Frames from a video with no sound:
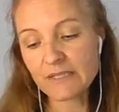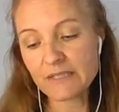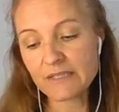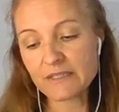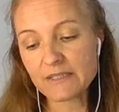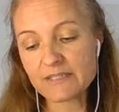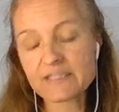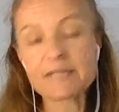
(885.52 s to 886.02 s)

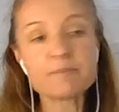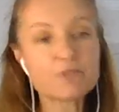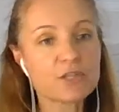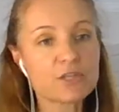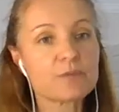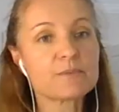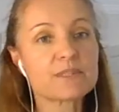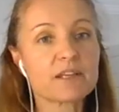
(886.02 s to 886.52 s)

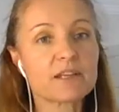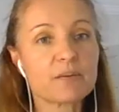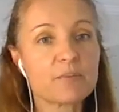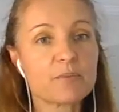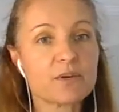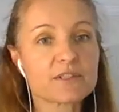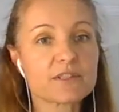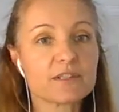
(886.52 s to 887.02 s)
symptoms that a
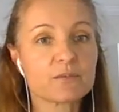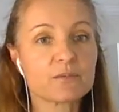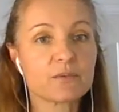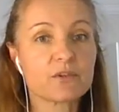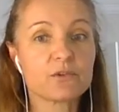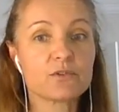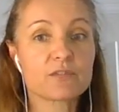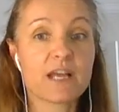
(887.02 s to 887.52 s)
person
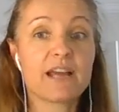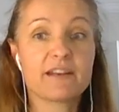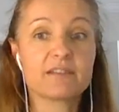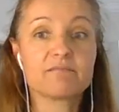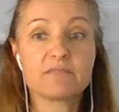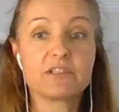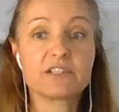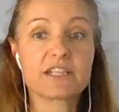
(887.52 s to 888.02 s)
who's had
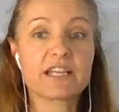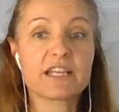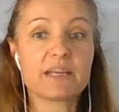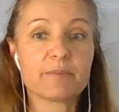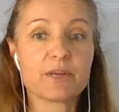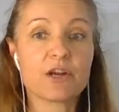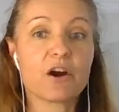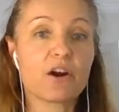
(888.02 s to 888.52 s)
a
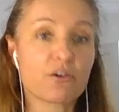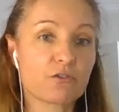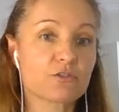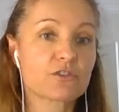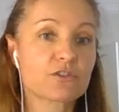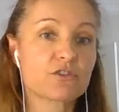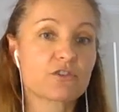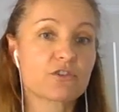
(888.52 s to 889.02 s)
TBI or a
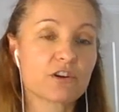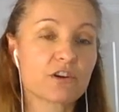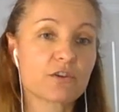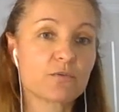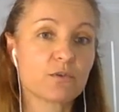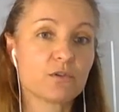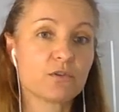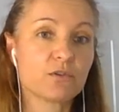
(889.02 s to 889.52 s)
stroke
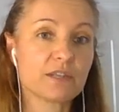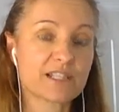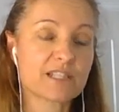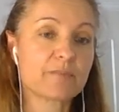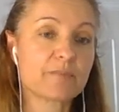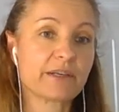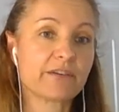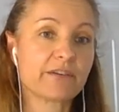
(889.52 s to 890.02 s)
will
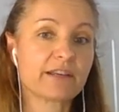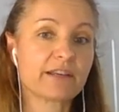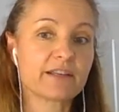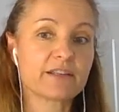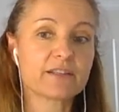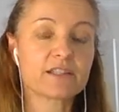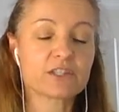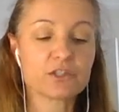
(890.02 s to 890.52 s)

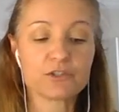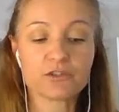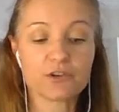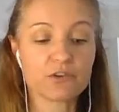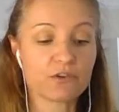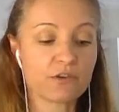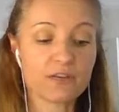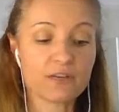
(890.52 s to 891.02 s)
experience, you
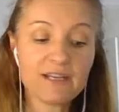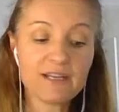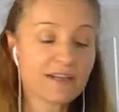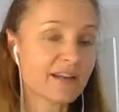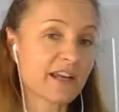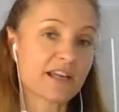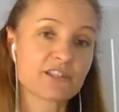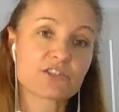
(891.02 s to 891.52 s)
know,
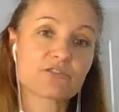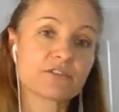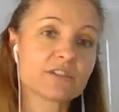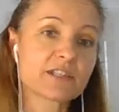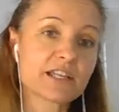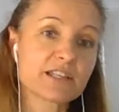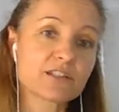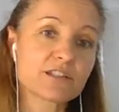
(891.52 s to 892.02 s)

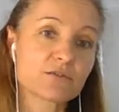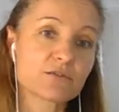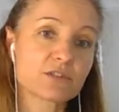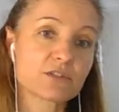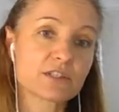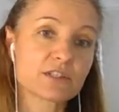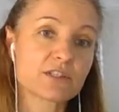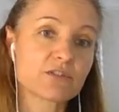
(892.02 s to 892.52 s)
gastrointestinal
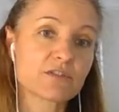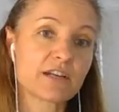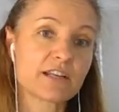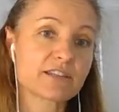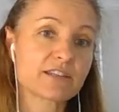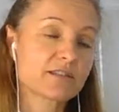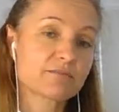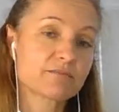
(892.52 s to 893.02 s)

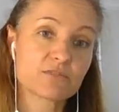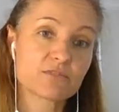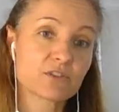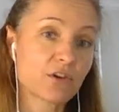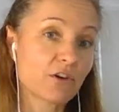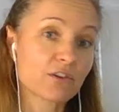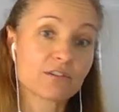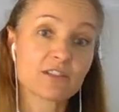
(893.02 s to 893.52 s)
distress,
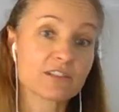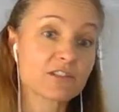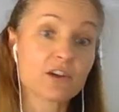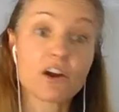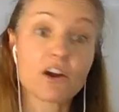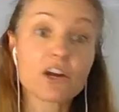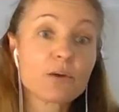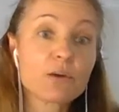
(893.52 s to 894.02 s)
so the
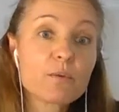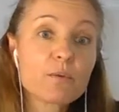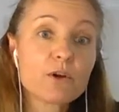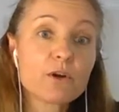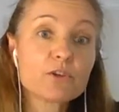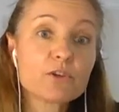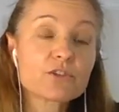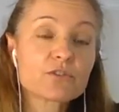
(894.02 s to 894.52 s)

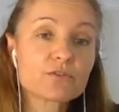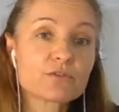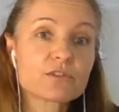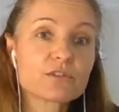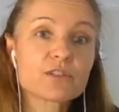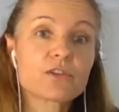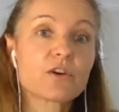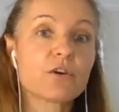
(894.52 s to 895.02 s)
psycho-emotional.
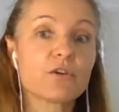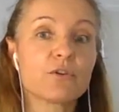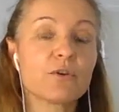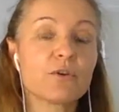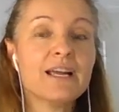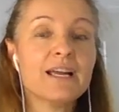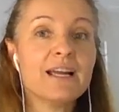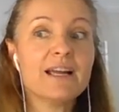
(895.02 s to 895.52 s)
So
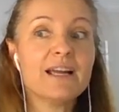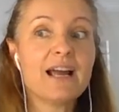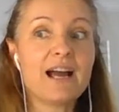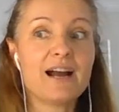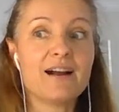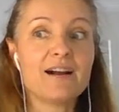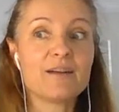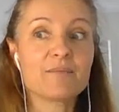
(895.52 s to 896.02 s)

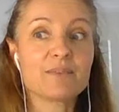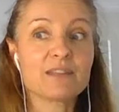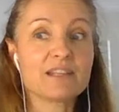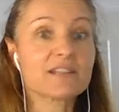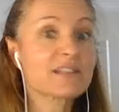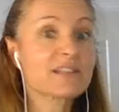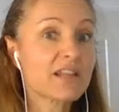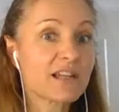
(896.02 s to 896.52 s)

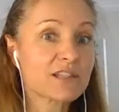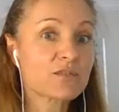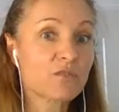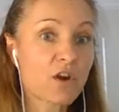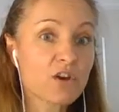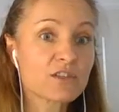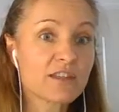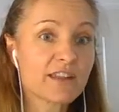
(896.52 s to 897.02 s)
this has
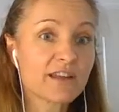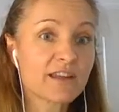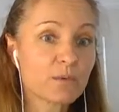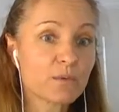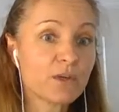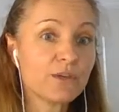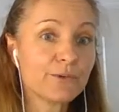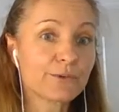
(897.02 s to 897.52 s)
rocked their
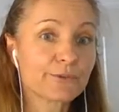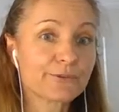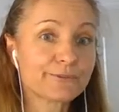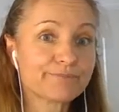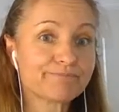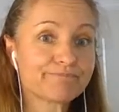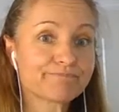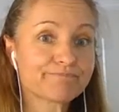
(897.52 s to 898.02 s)
world.
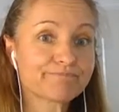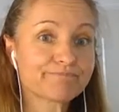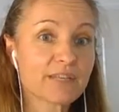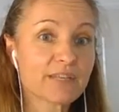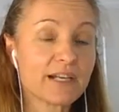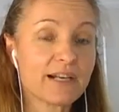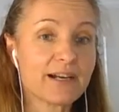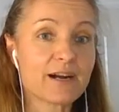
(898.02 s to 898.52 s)

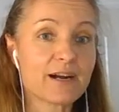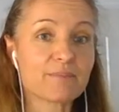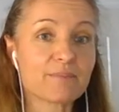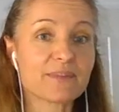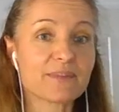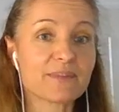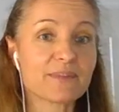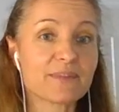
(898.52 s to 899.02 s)

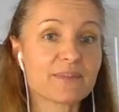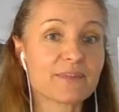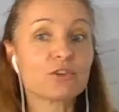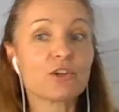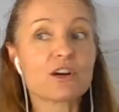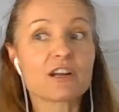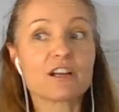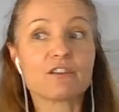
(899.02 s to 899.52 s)
They no
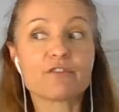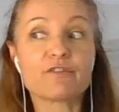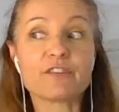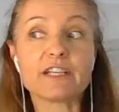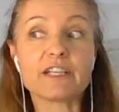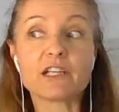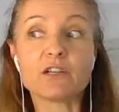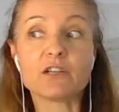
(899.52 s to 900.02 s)
longer
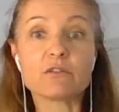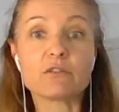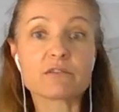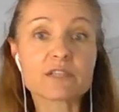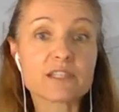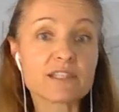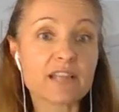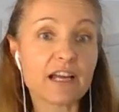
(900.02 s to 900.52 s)
feel
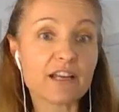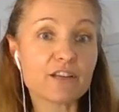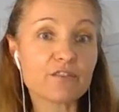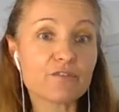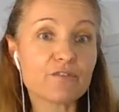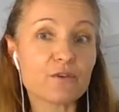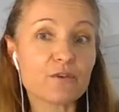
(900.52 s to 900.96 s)
safe